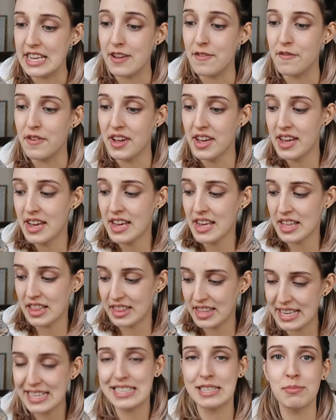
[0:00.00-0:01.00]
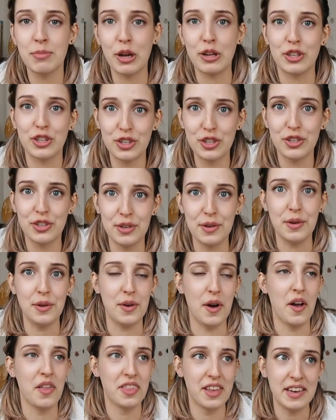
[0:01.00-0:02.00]
leave this much to
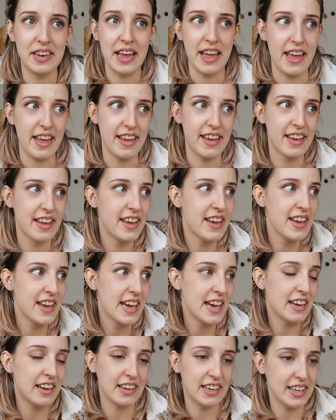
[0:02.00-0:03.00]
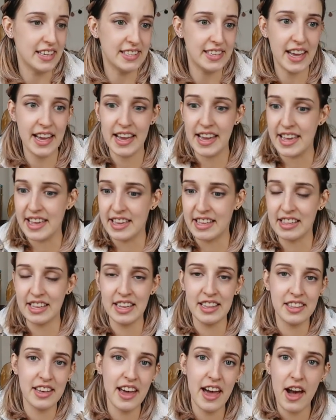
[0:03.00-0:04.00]
do on the day, because I
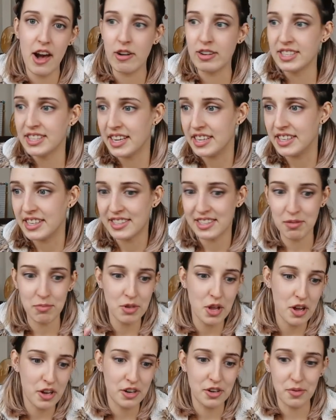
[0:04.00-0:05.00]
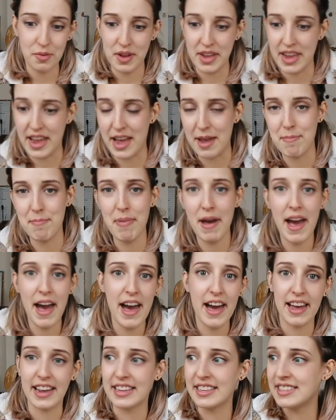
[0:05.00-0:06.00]
cleaned the house, I did some laundry, I
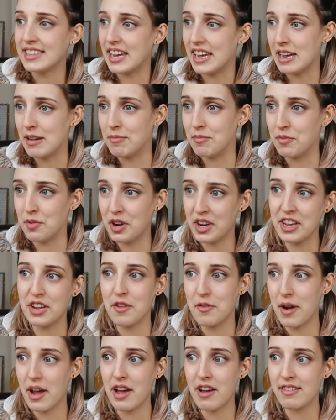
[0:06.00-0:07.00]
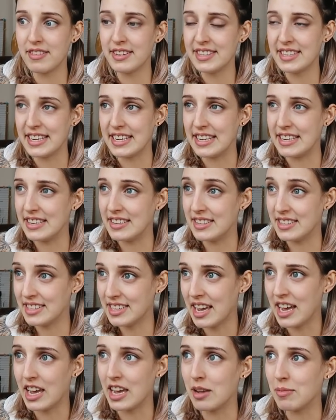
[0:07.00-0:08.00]
packed, I am running around, and the
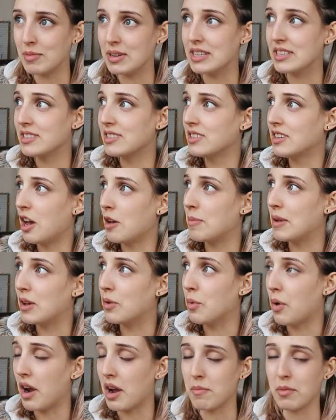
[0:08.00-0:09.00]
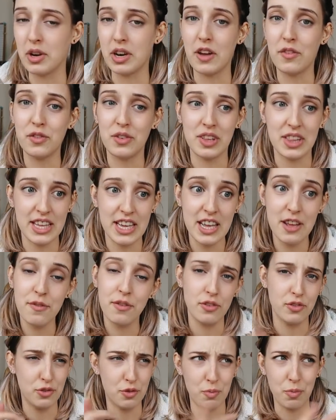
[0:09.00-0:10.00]
time is coming where I'm gonna have to
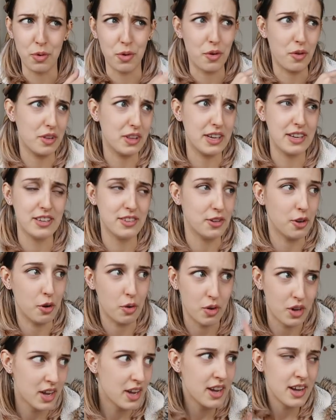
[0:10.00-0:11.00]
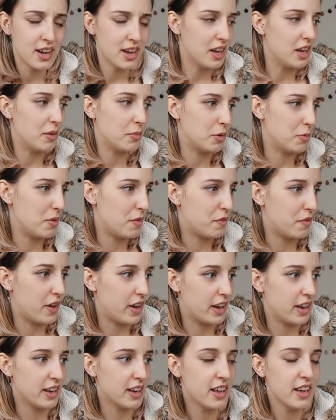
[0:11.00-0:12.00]
leave super early, so I'm gonna be
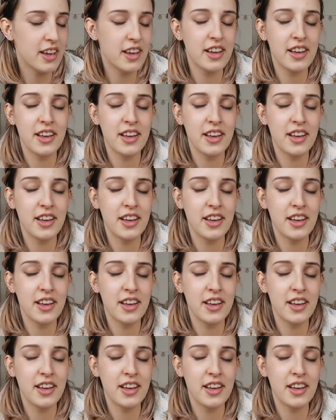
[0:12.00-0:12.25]
fine.